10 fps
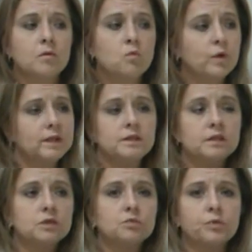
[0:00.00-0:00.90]
Once
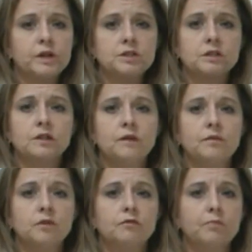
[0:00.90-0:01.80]
it's reached a
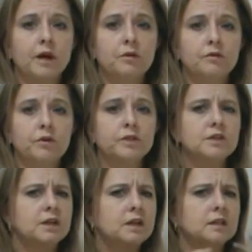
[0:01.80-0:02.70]
level of
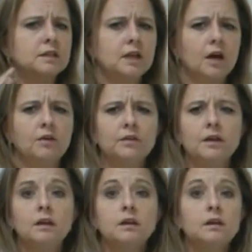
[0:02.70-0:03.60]
biodiversity and it's
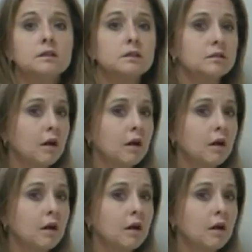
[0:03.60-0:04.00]
healthy, is it